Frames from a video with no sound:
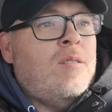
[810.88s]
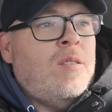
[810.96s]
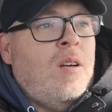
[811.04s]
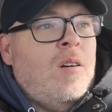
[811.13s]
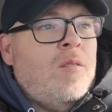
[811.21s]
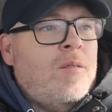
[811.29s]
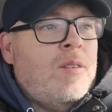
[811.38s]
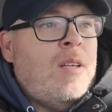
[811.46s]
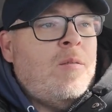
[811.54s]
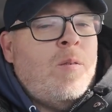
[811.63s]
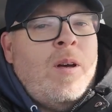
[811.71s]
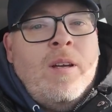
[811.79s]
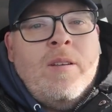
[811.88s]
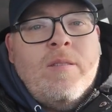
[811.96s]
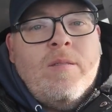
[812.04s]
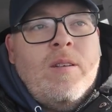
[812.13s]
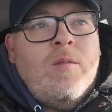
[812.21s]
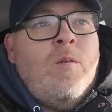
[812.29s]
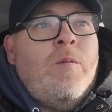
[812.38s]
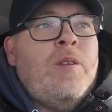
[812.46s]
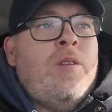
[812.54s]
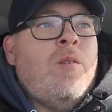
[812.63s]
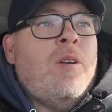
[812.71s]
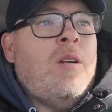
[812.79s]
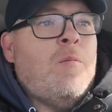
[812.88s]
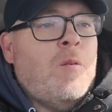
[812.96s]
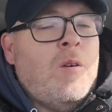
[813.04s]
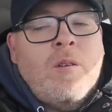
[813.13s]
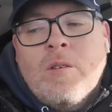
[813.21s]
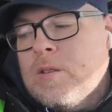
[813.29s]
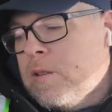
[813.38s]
So, that's the way we do it anymore.